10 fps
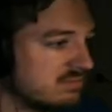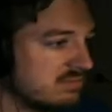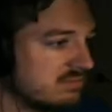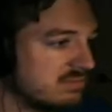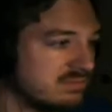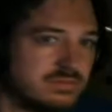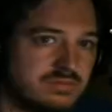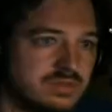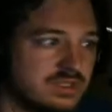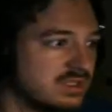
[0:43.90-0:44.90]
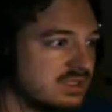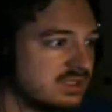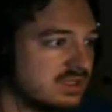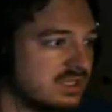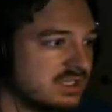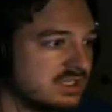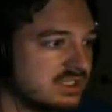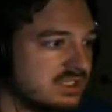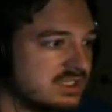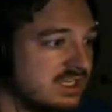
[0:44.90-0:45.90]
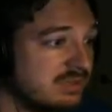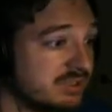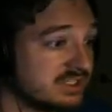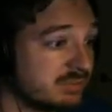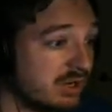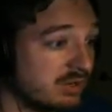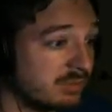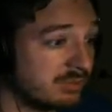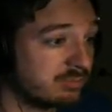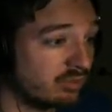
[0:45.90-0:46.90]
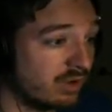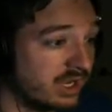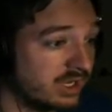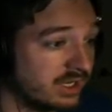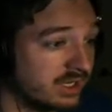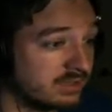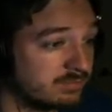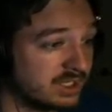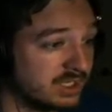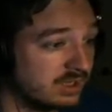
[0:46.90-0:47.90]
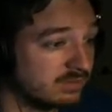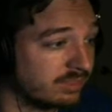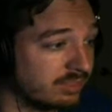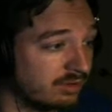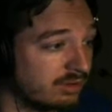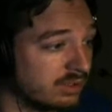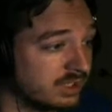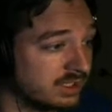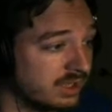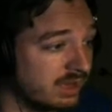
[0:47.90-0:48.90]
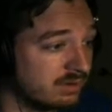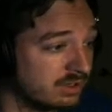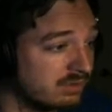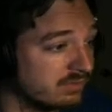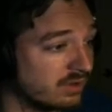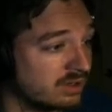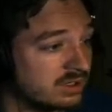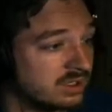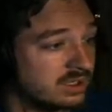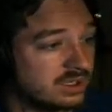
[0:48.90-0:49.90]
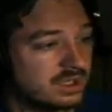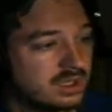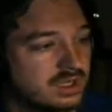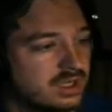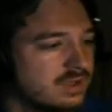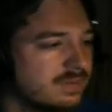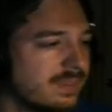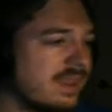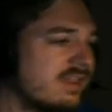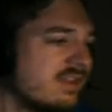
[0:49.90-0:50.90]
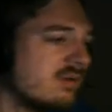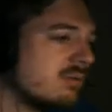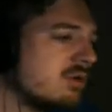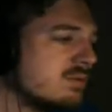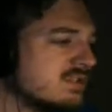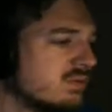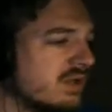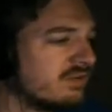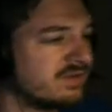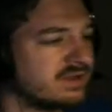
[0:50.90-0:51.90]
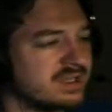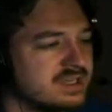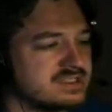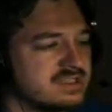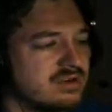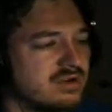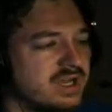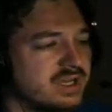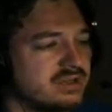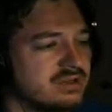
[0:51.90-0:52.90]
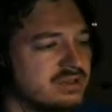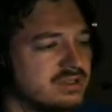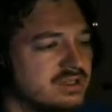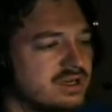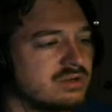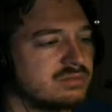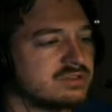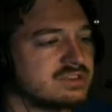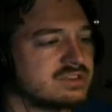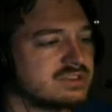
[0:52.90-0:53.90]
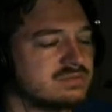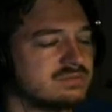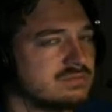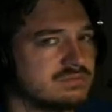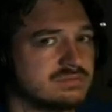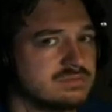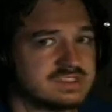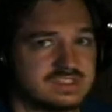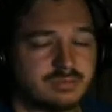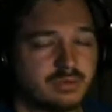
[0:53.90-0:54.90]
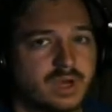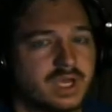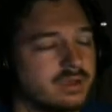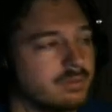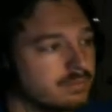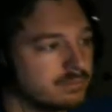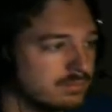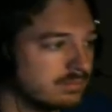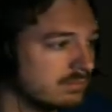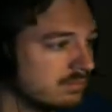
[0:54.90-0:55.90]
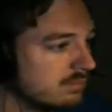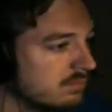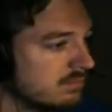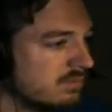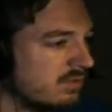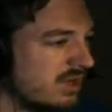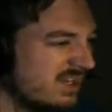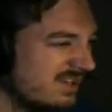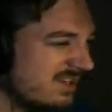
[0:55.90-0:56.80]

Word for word: That did not sound The okay. deepest part of my brain had become thoroughly clouded over. And there were moments when I felt as though I could almost slip away. What?